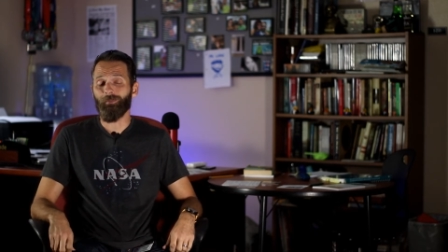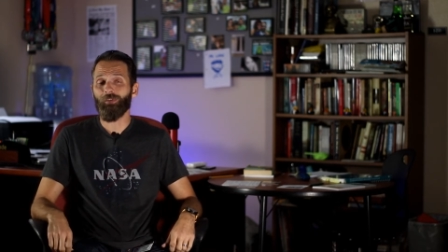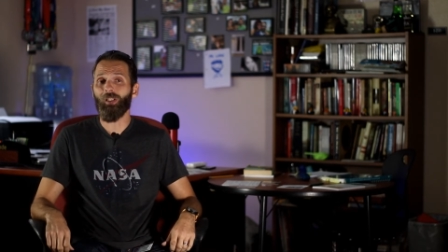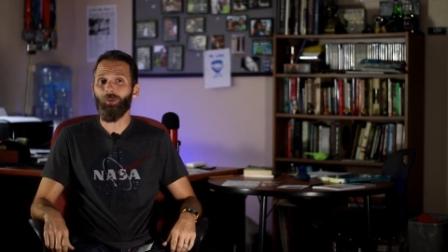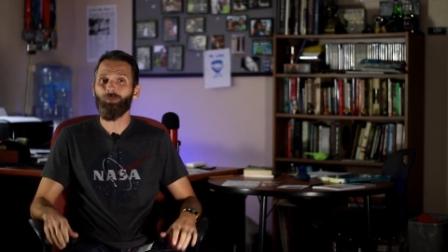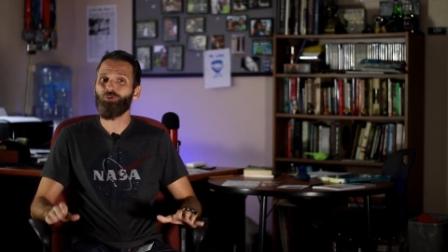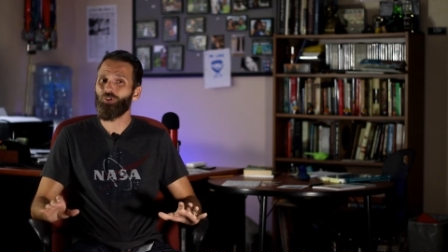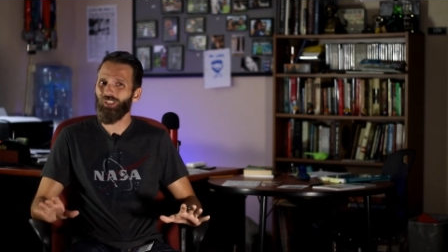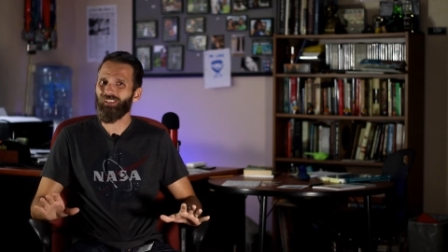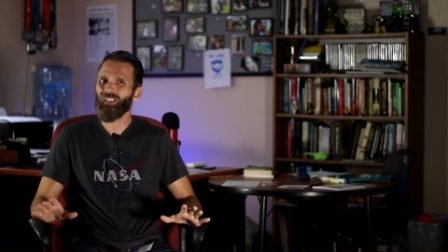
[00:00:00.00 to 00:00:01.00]
So,
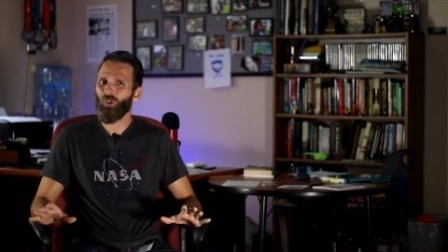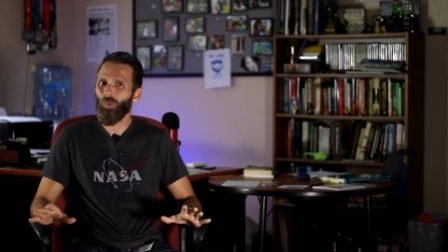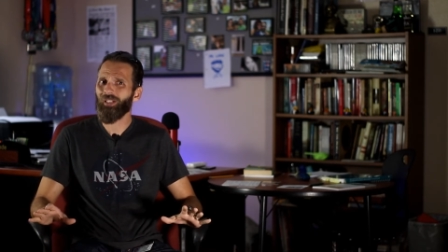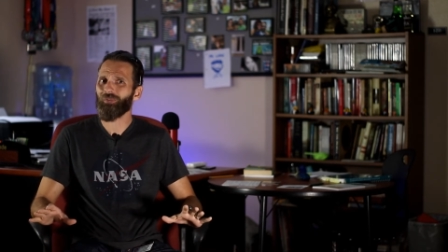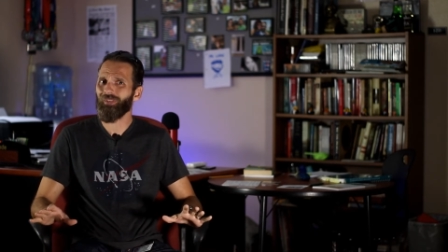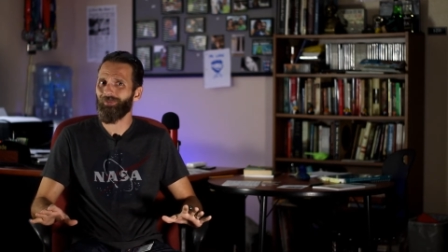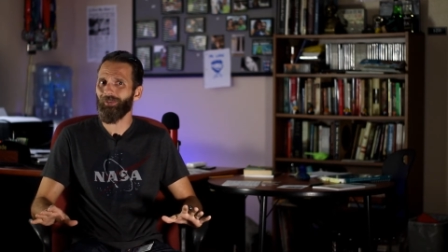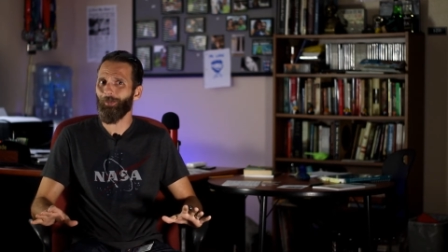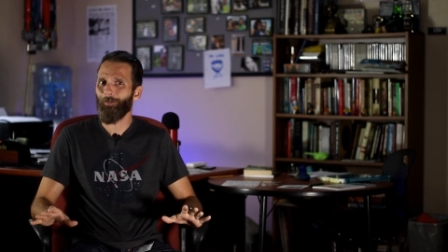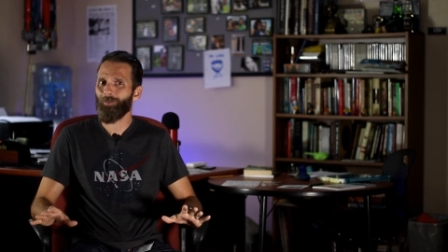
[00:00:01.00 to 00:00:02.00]
just a quick review.